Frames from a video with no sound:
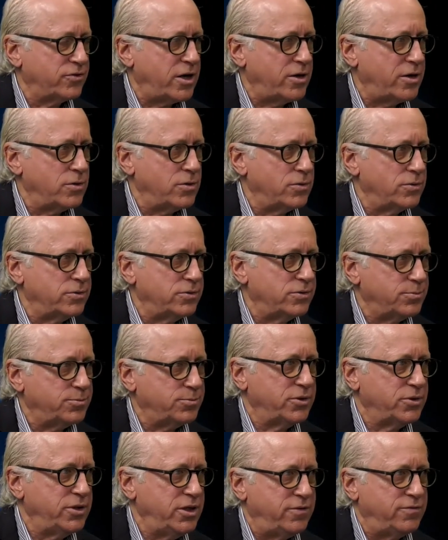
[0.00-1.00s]
I
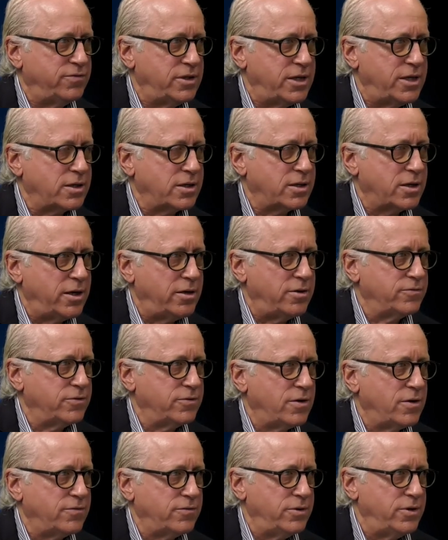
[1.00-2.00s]
believe in that kind of
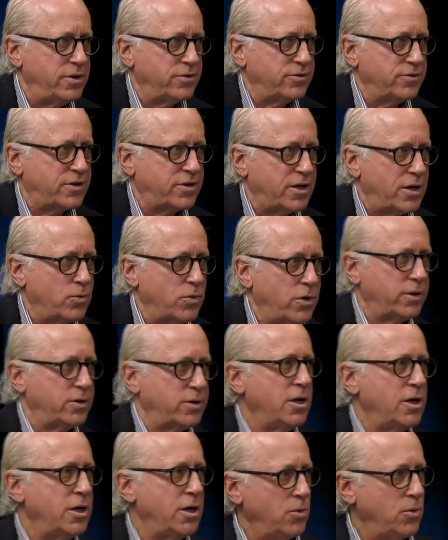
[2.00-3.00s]
governance, that like,
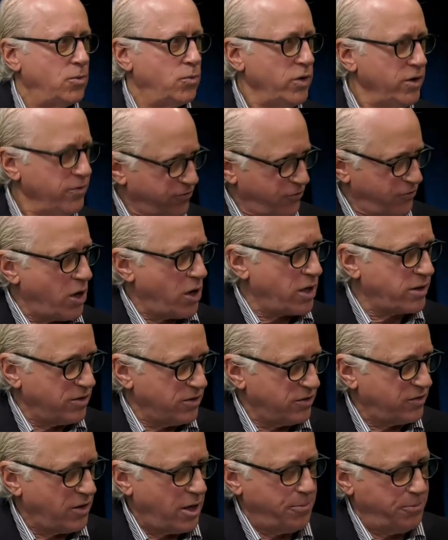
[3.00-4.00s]
we've thought
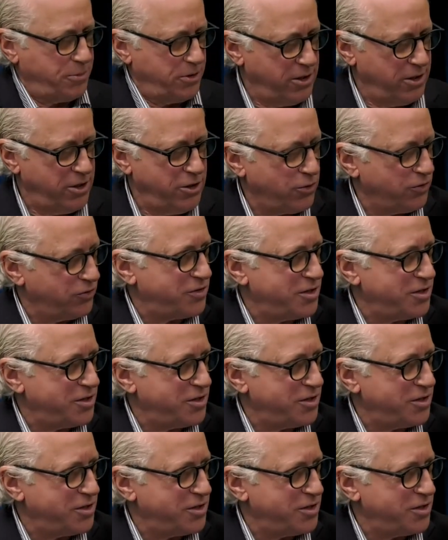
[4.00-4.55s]
this up and here's the